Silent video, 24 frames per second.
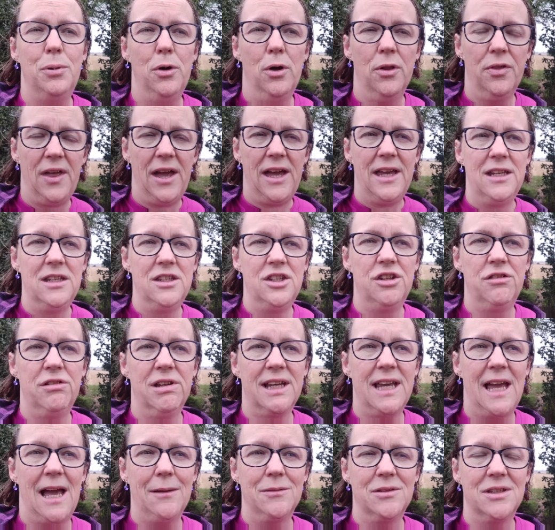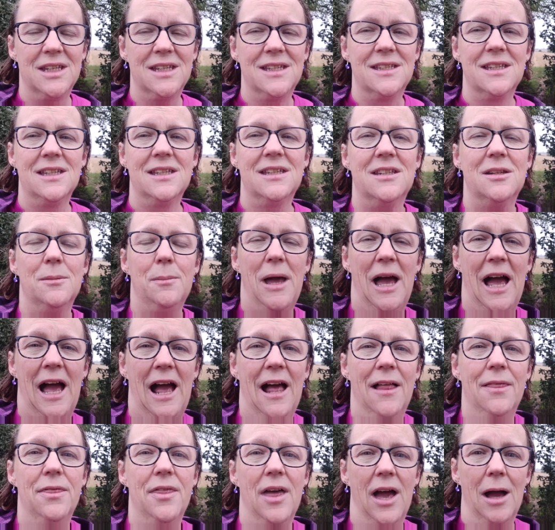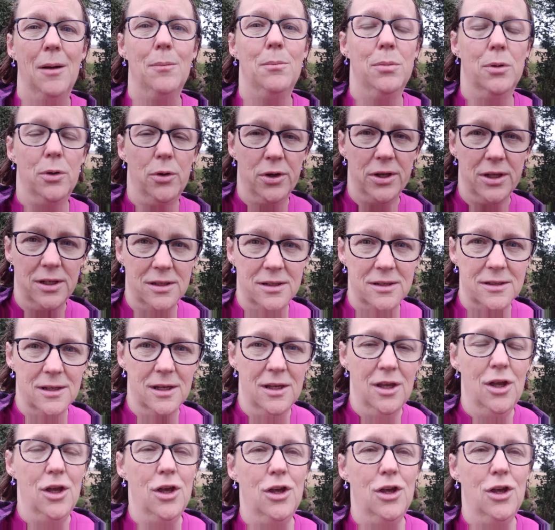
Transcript: put that into your accounting system at that point,